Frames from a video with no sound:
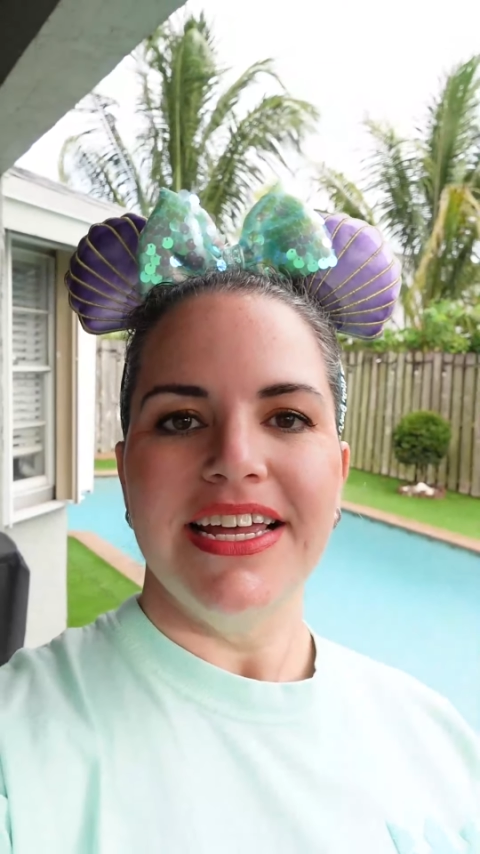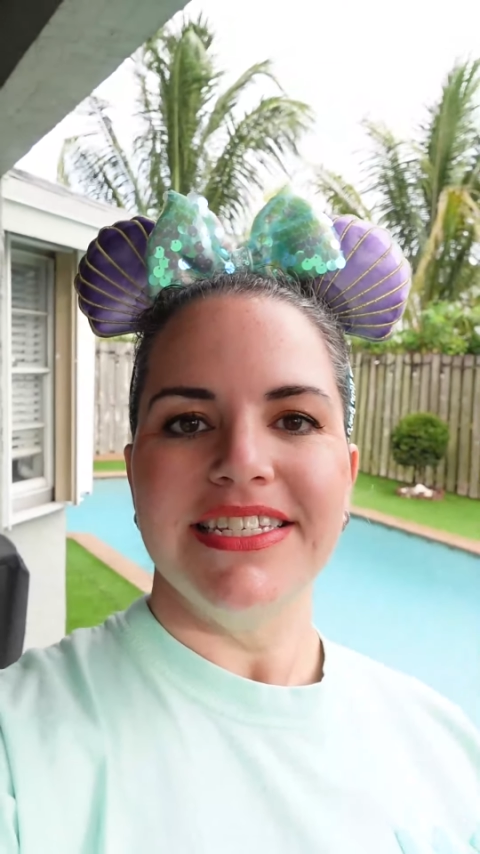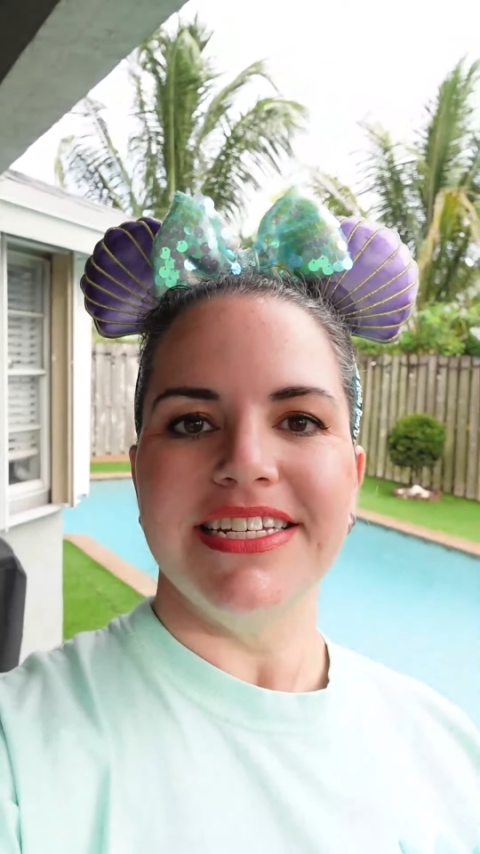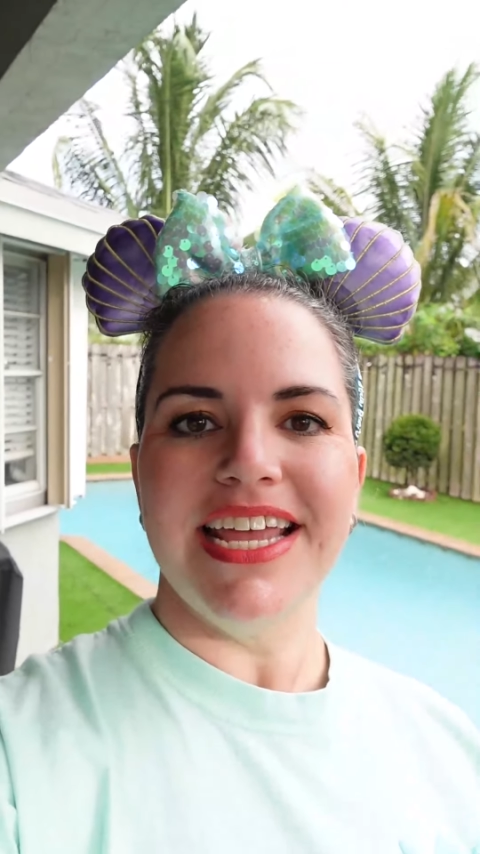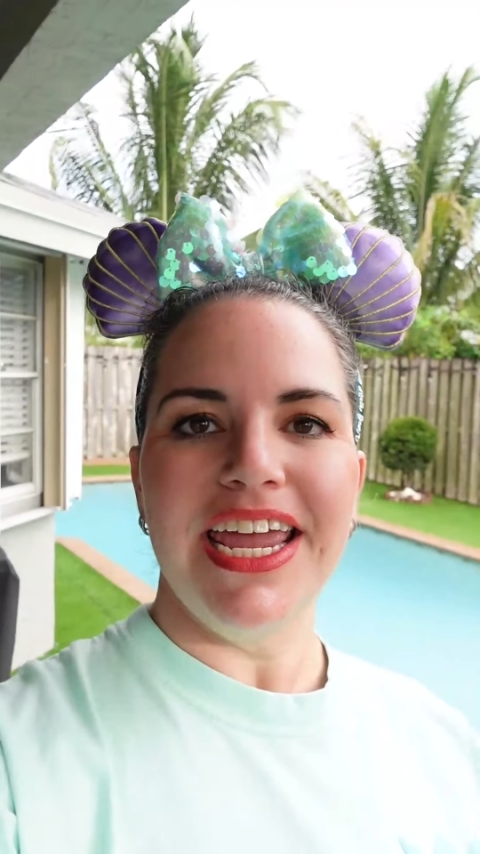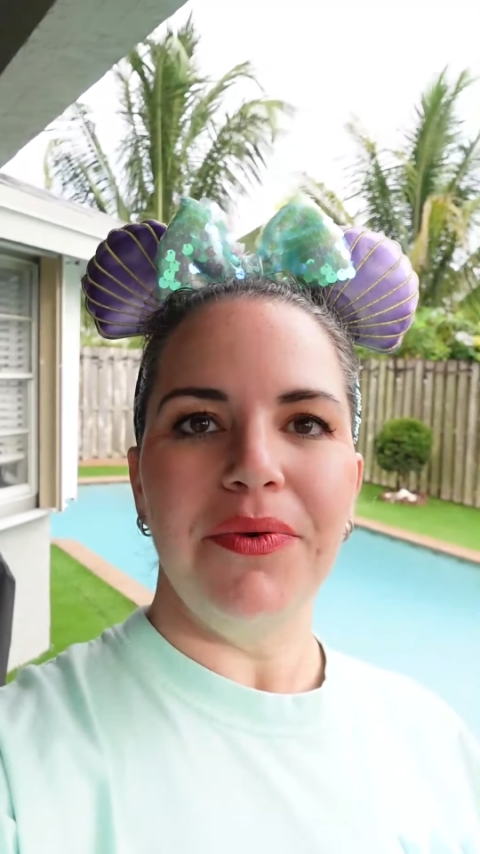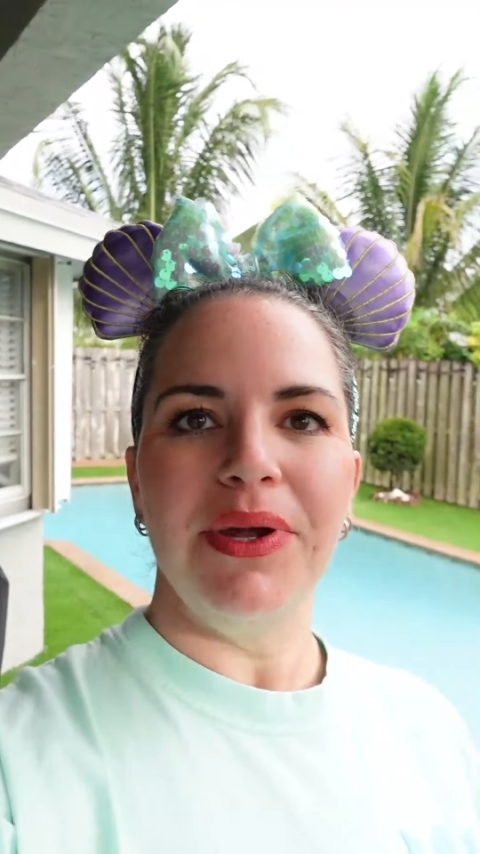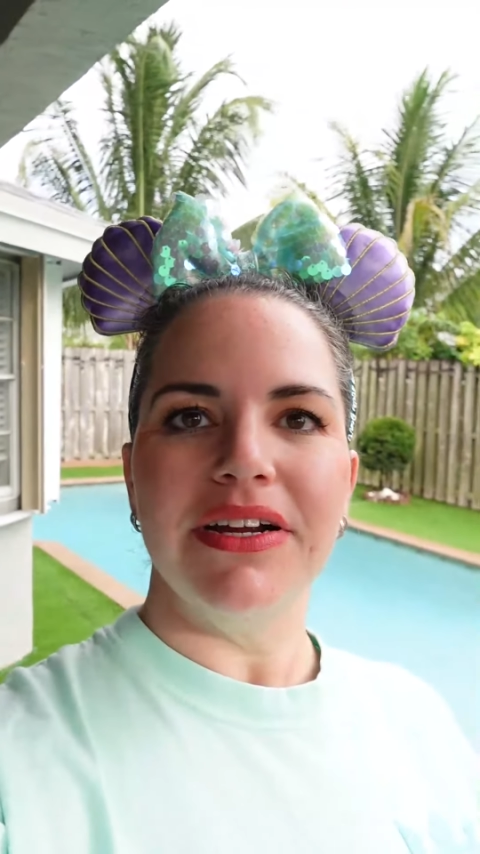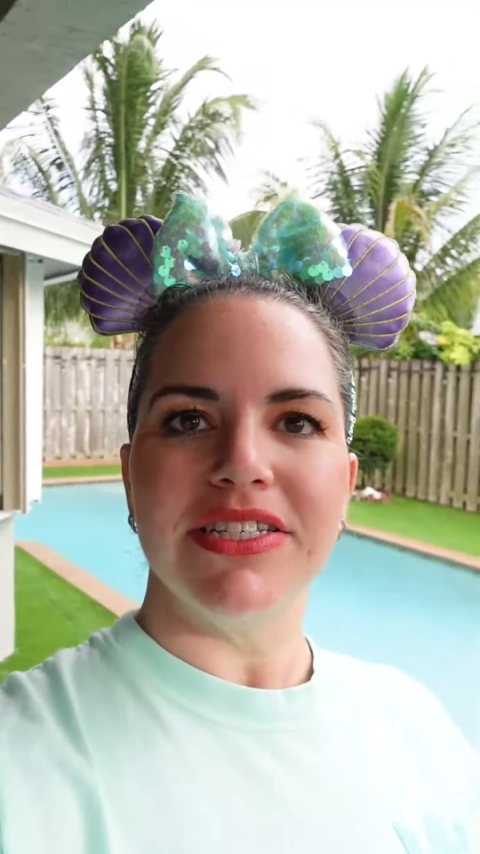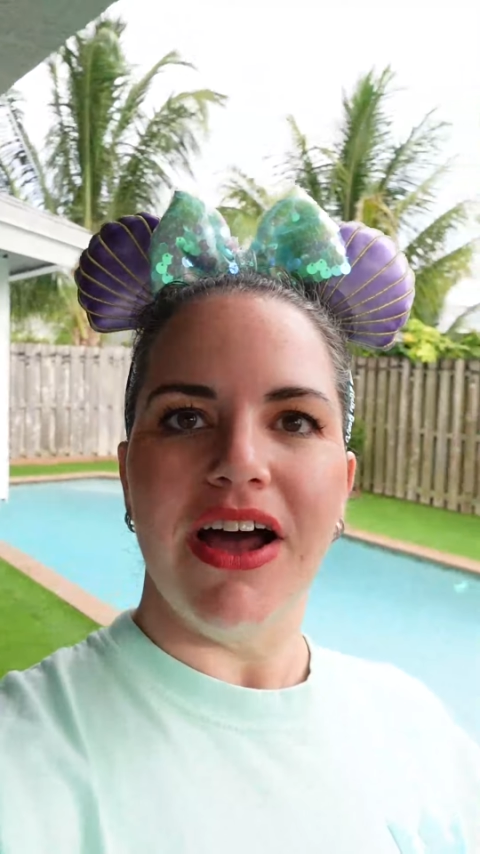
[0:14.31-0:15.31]
Today we
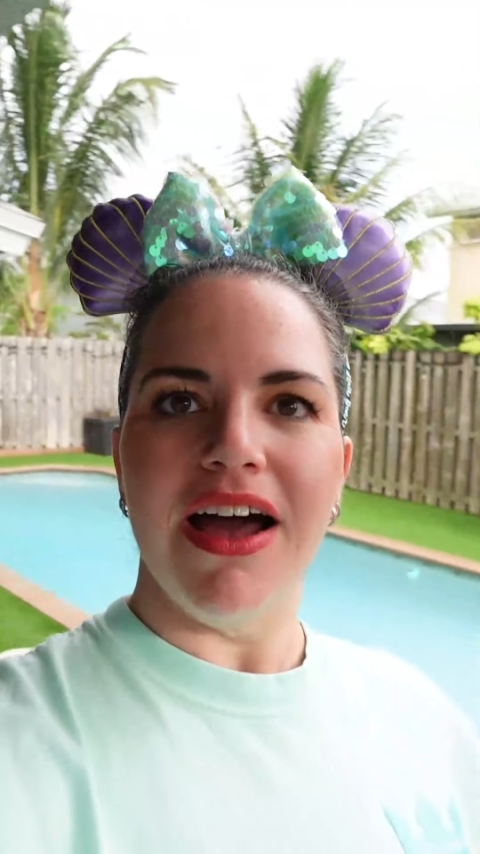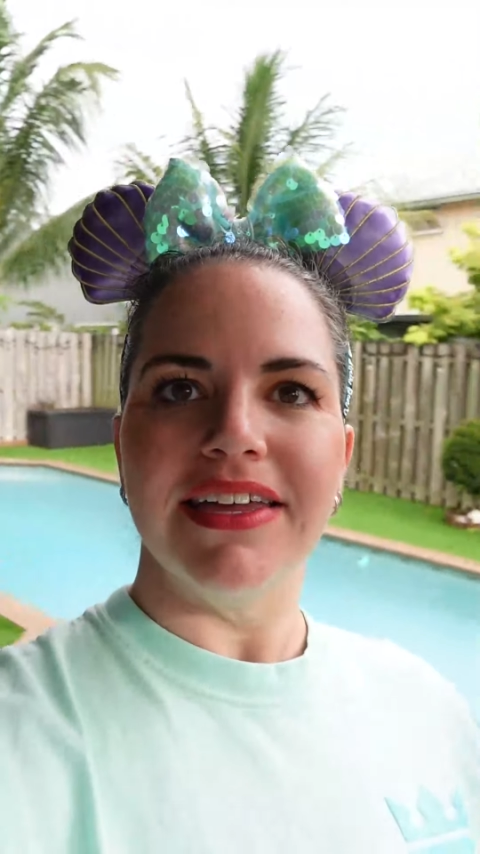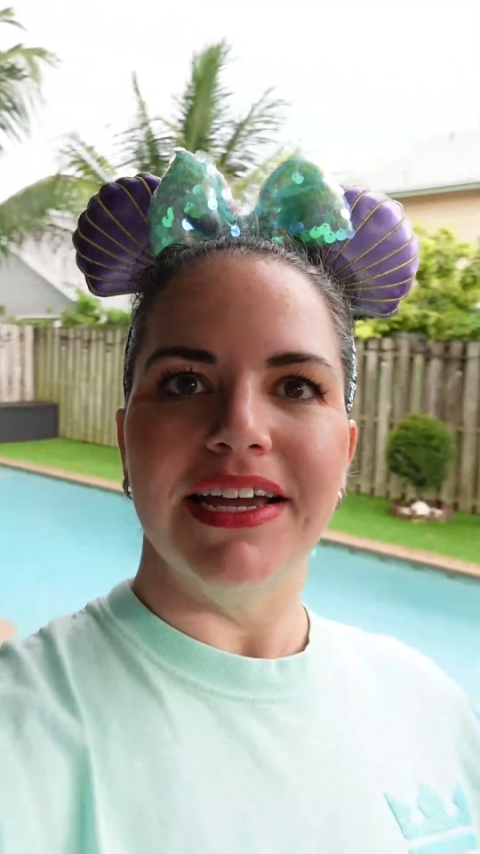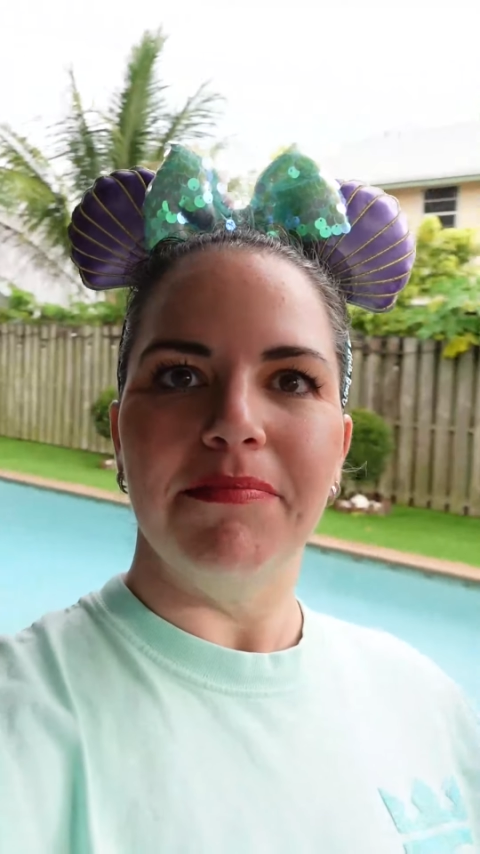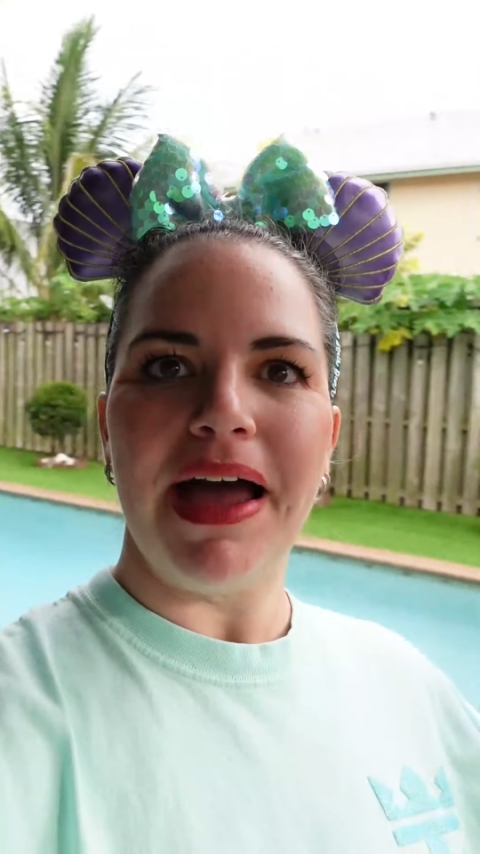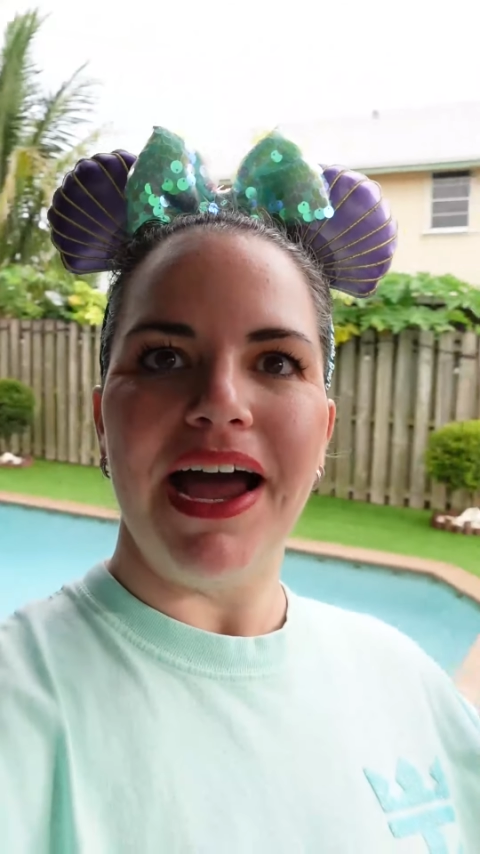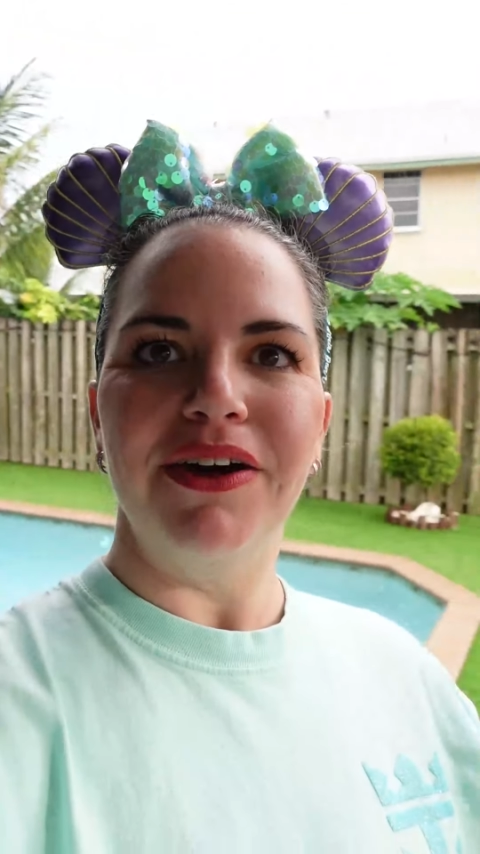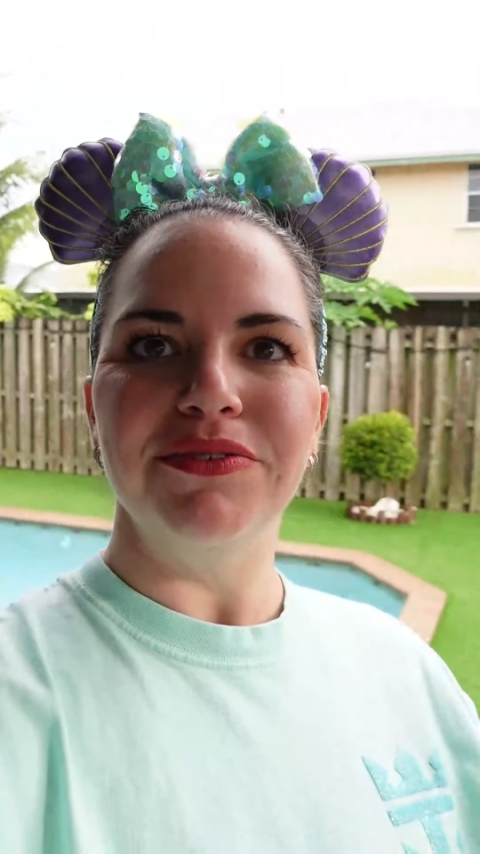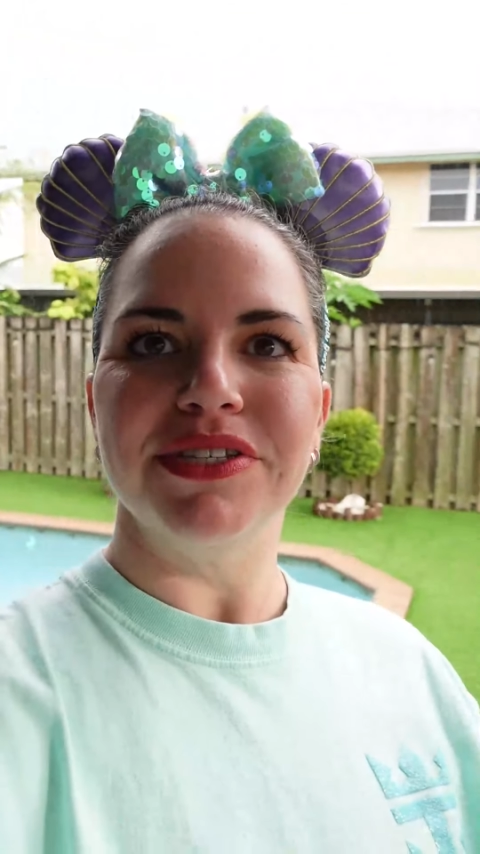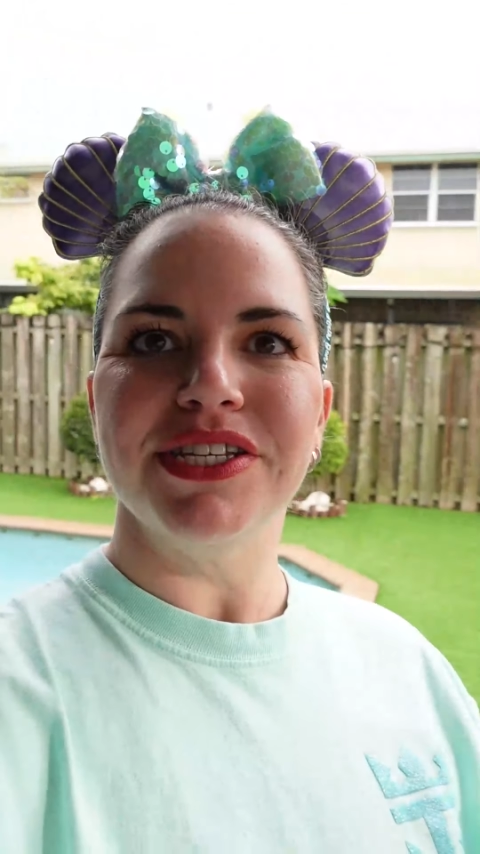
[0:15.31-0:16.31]
are talking
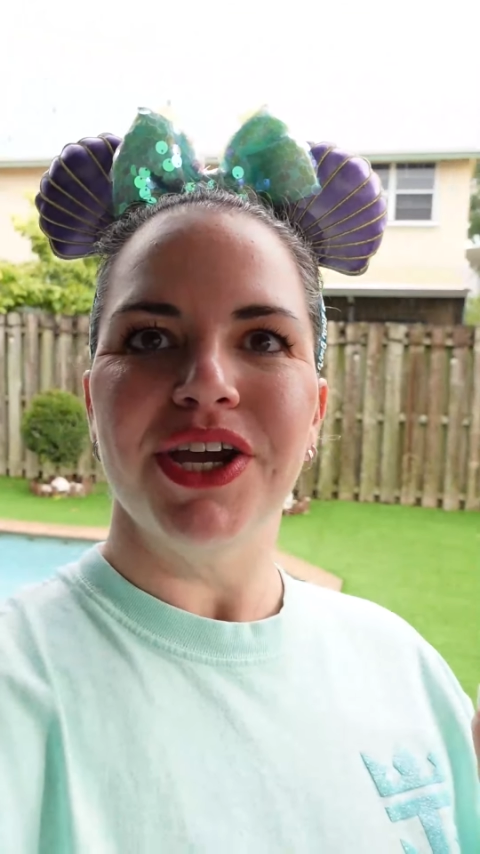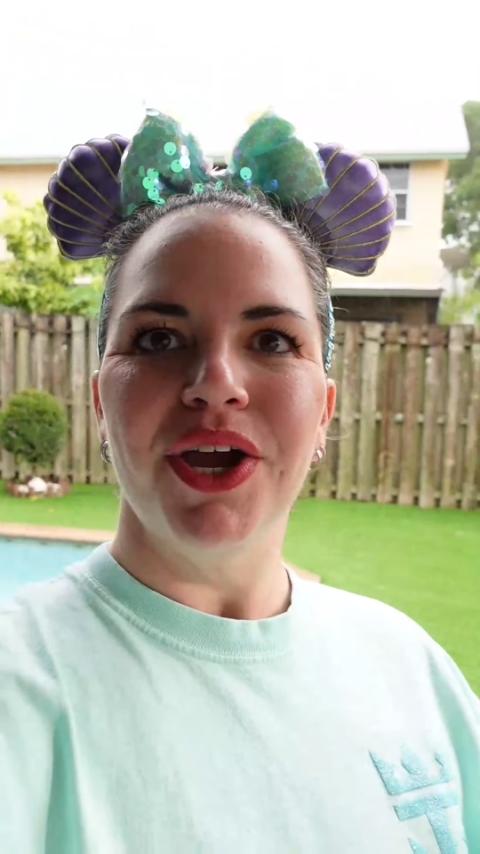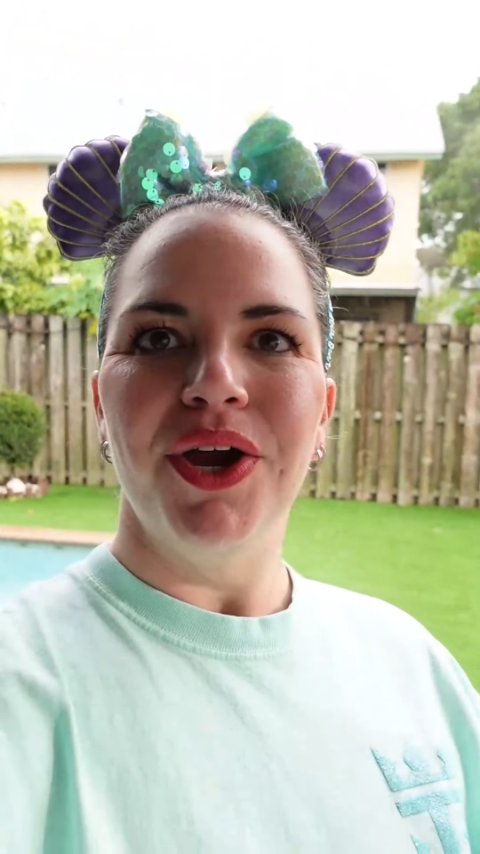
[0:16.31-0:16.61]
about